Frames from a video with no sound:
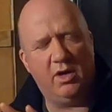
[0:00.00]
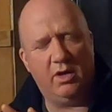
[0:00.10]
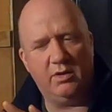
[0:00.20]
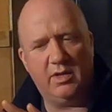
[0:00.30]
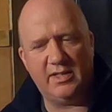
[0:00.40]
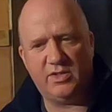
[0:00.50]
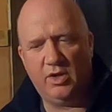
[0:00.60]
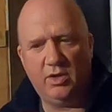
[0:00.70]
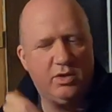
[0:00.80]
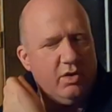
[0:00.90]
on
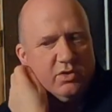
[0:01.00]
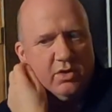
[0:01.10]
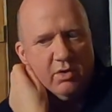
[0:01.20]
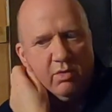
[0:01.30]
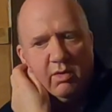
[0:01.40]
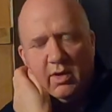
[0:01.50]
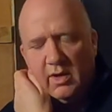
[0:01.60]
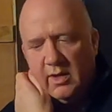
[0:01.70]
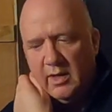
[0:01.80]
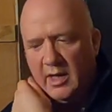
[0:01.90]
SDR console
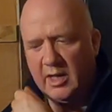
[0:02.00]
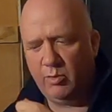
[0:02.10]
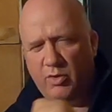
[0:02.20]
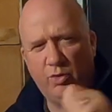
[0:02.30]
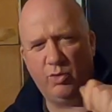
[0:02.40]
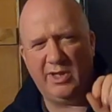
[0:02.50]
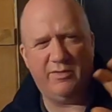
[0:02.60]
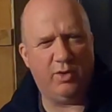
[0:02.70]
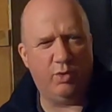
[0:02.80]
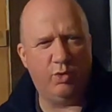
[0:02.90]
I can record
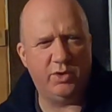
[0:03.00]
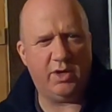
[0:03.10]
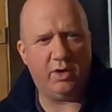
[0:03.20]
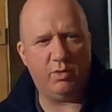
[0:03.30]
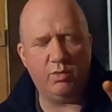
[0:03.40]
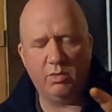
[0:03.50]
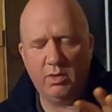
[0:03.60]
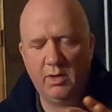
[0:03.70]
either audio,